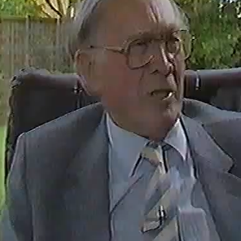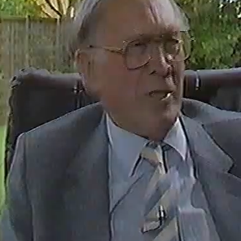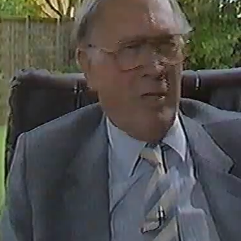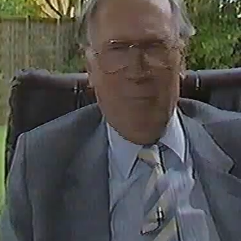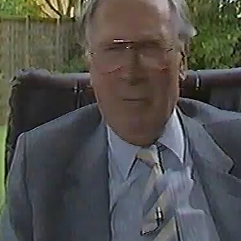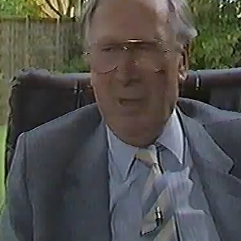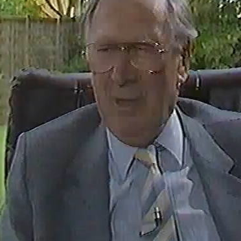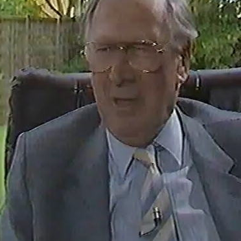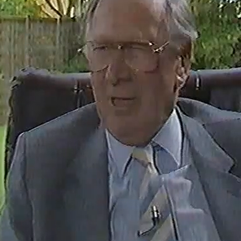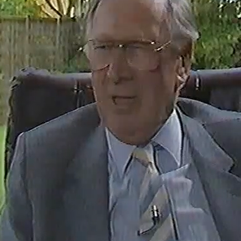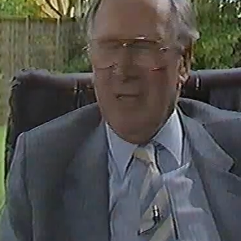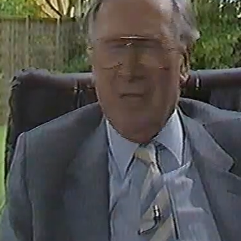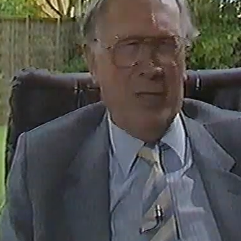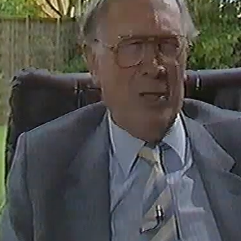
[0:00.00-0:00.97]
said,
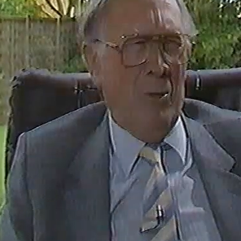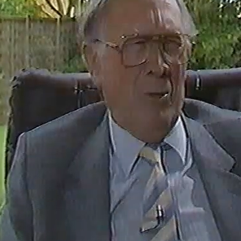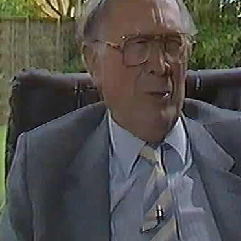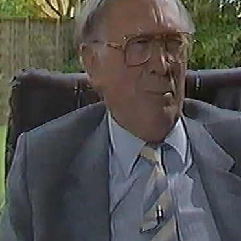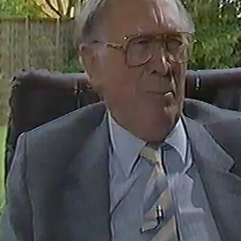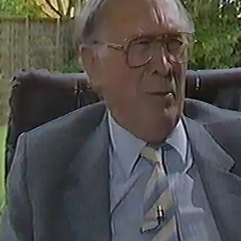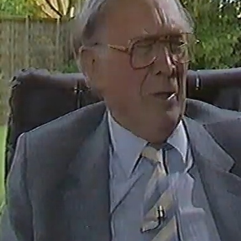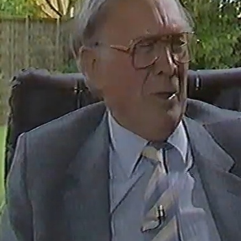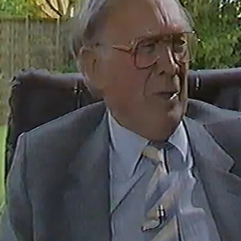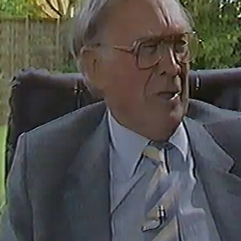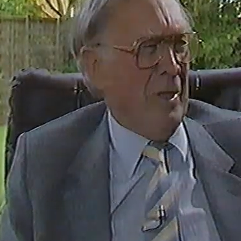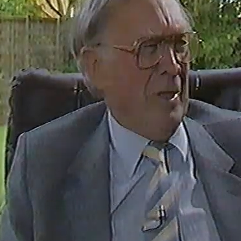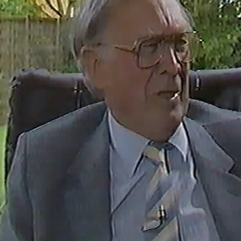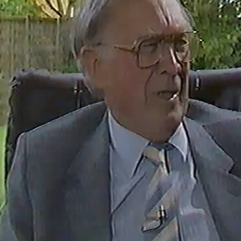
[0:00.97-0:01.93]
Tony Buck? I
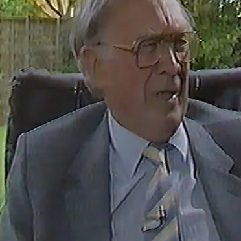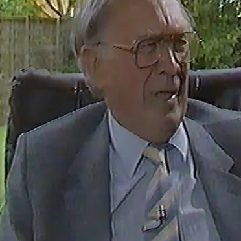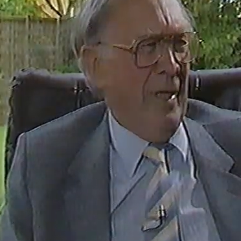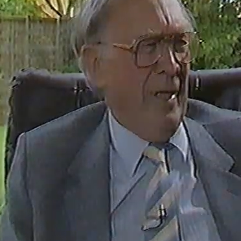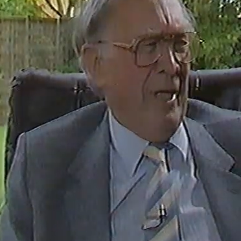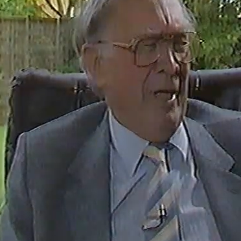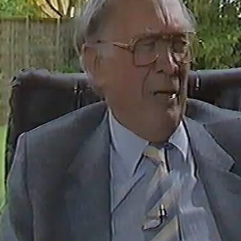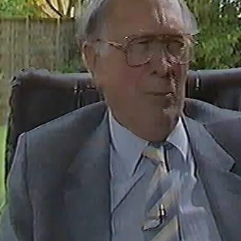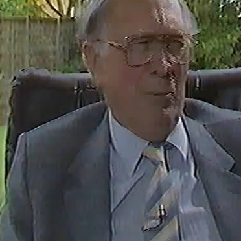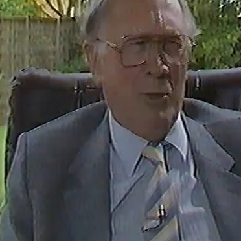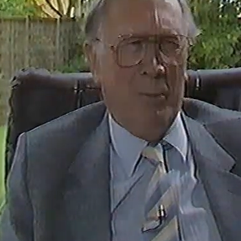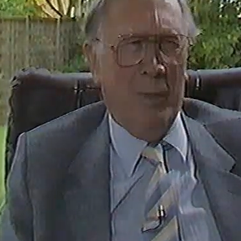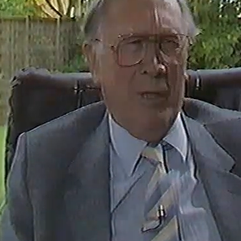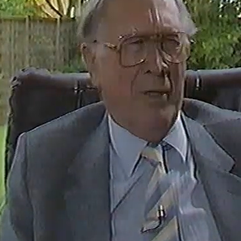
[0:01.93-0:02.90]
said, he
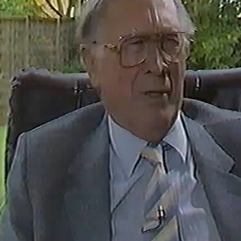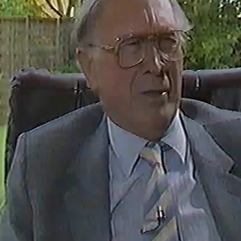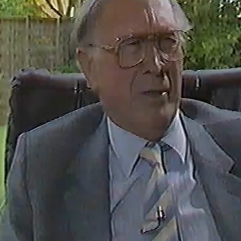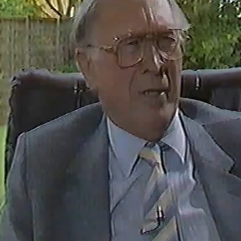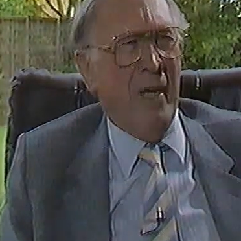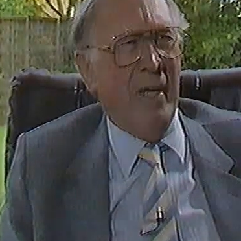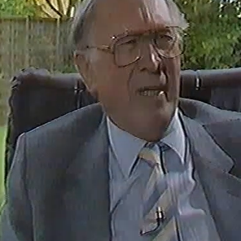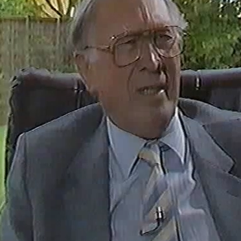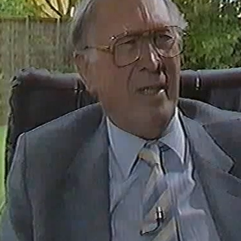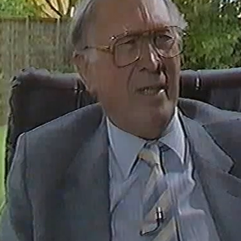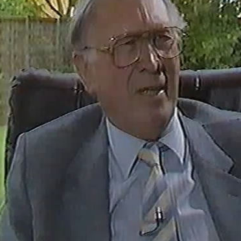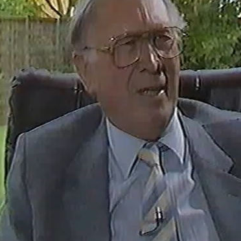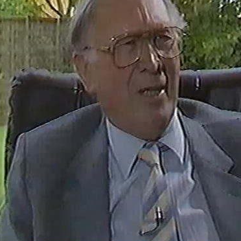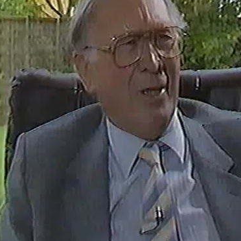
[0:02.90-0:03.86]
must be 38.
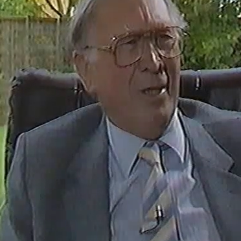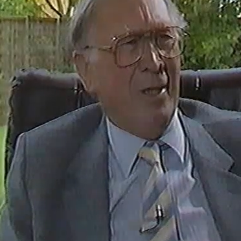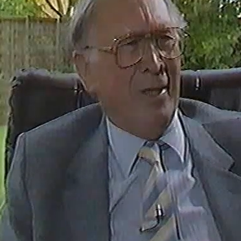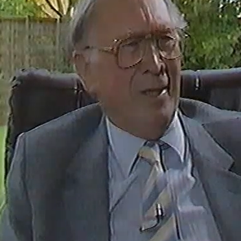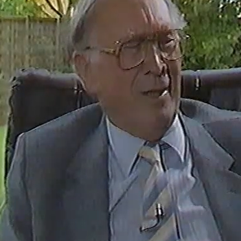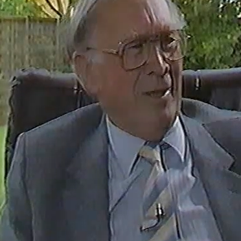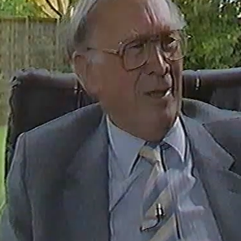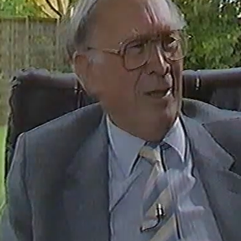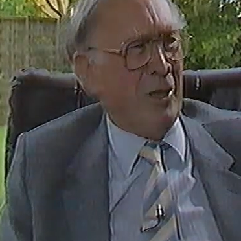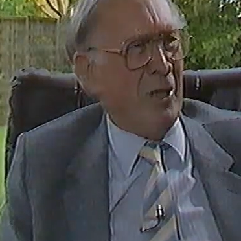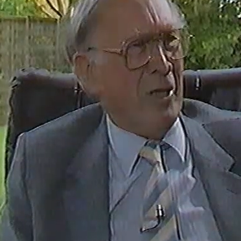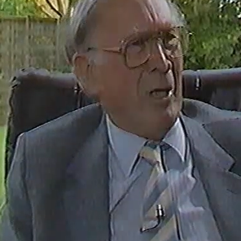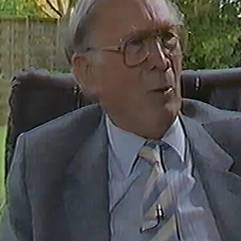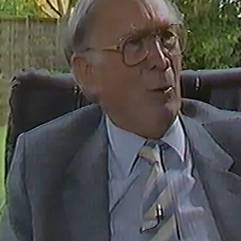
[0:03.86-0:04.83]
He
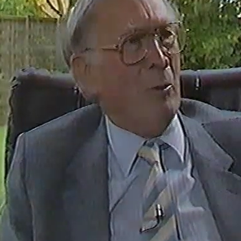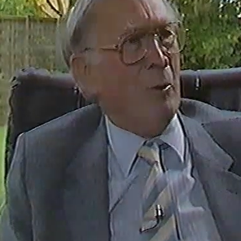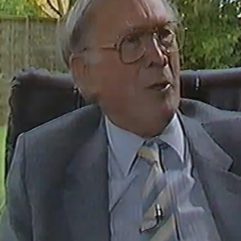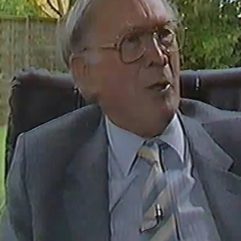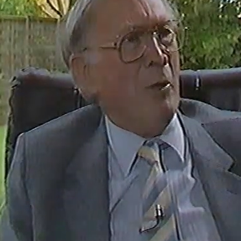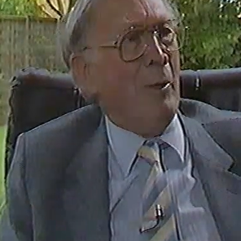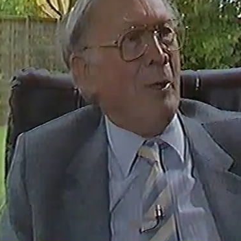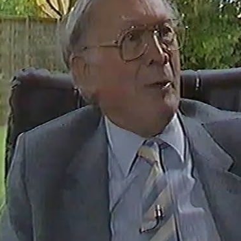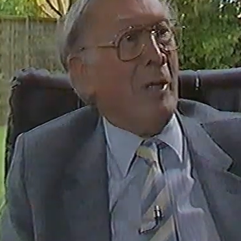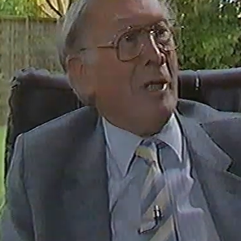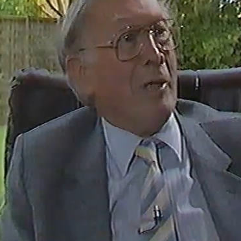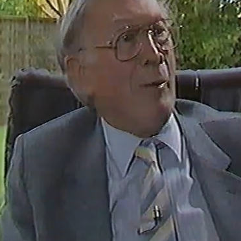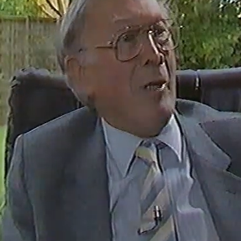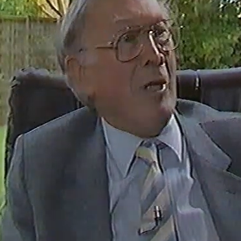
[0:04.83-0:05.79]
says, how old was you when you went
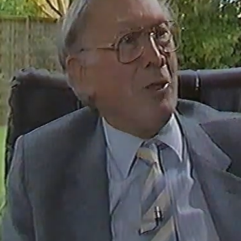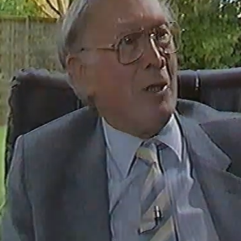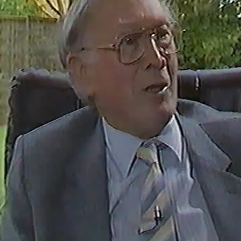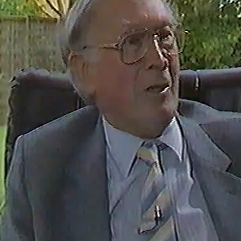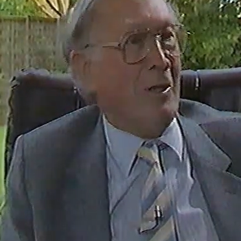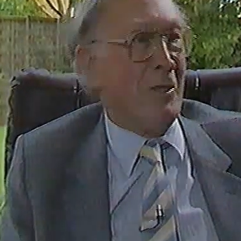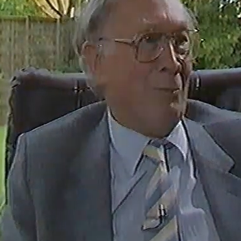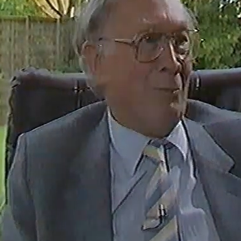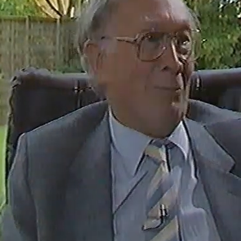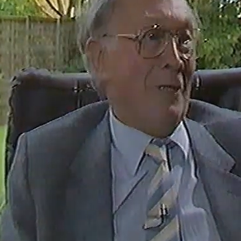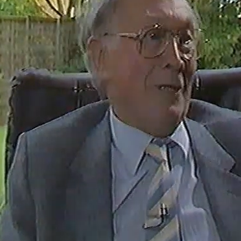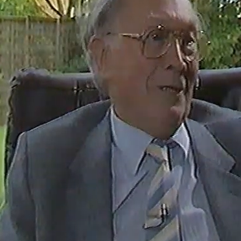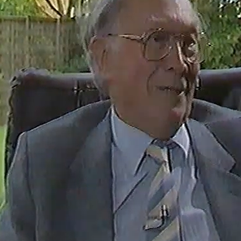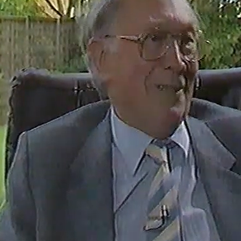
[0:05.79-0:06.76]
to Arsenal? I said, well.